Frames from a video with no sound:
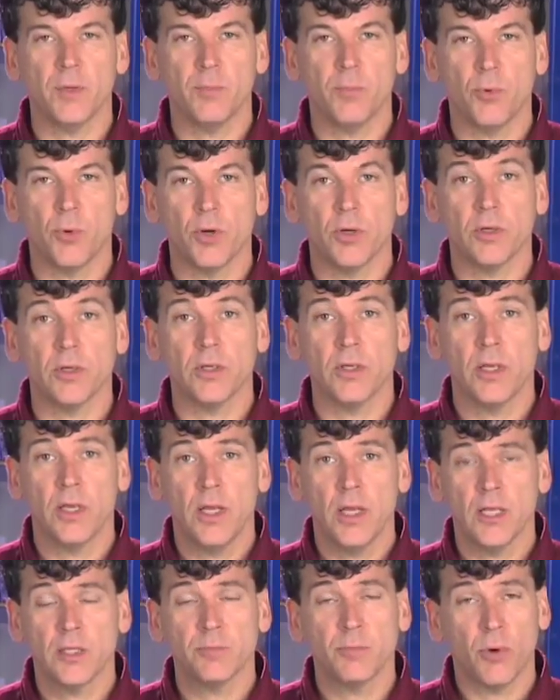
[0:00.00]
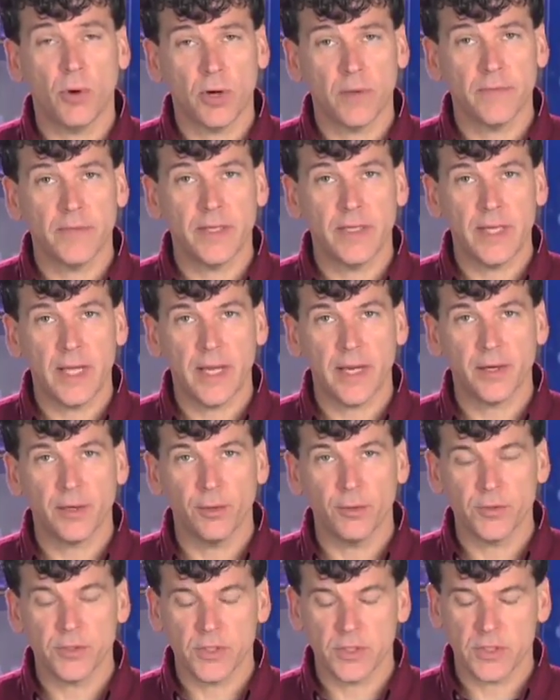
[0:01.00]
important as part of the
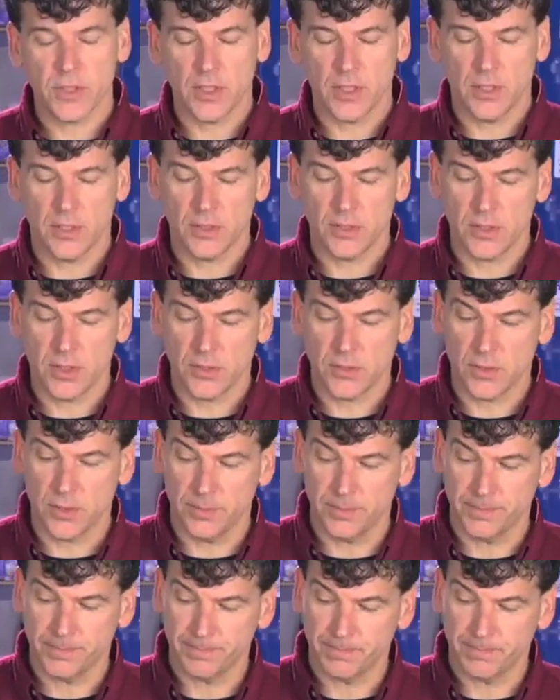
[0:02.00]
diagnosis in the system.